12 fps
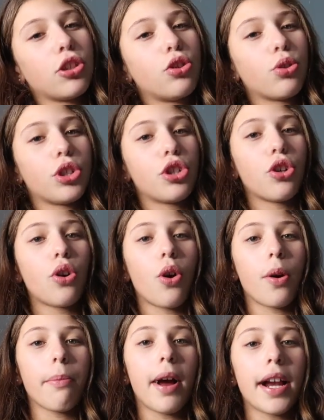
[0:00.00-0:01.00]
me the Giorgio
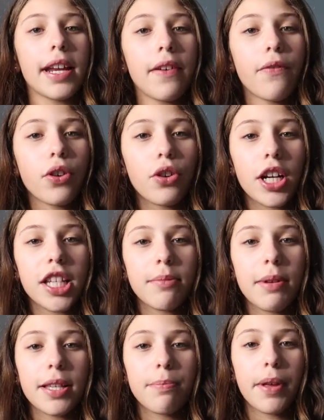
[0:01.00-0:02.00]
Armani for
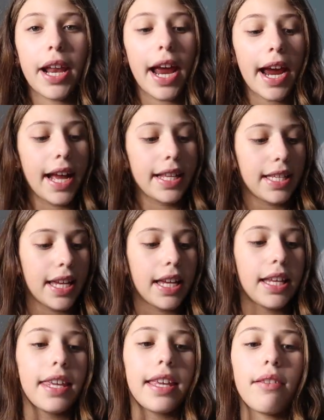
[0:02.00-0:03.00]
Christmas, but I had
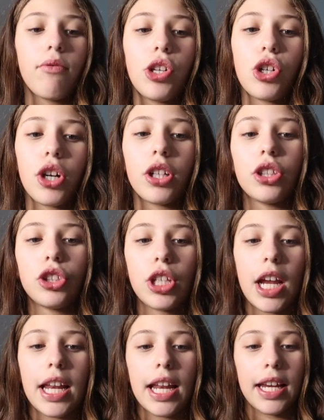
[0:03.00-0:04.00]
to return the
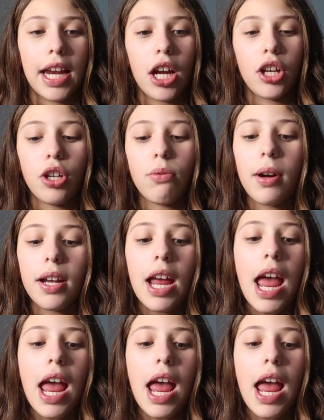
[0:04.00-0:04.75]
shade and get a new one,